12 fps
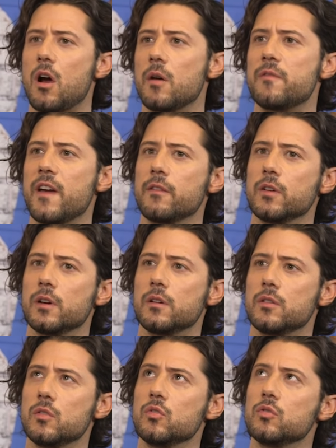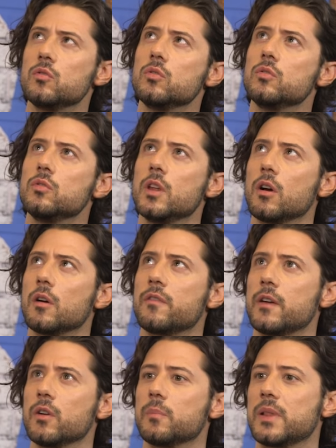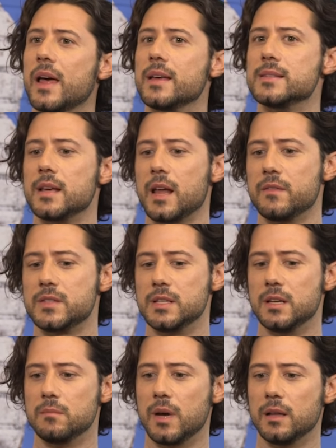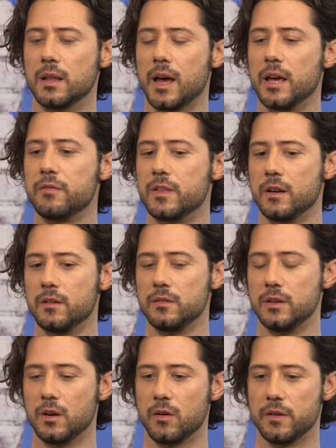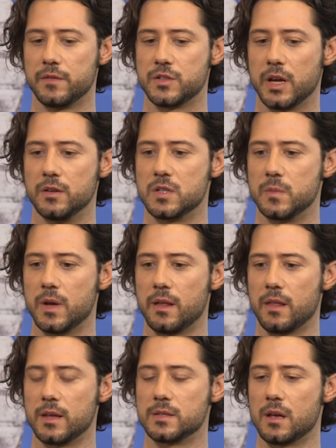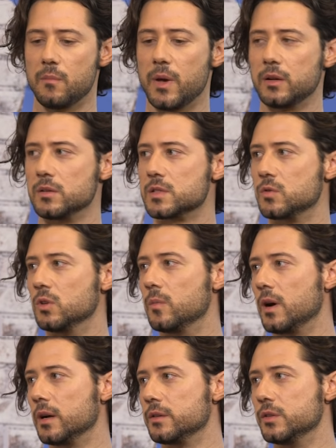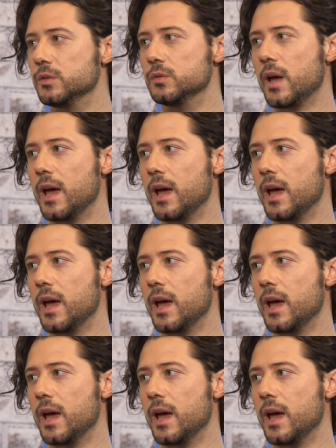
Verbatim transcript: are favorite there are favorite plays that I've seen in my life that you know have changed me. I, I saw Michael Stuhlbarg do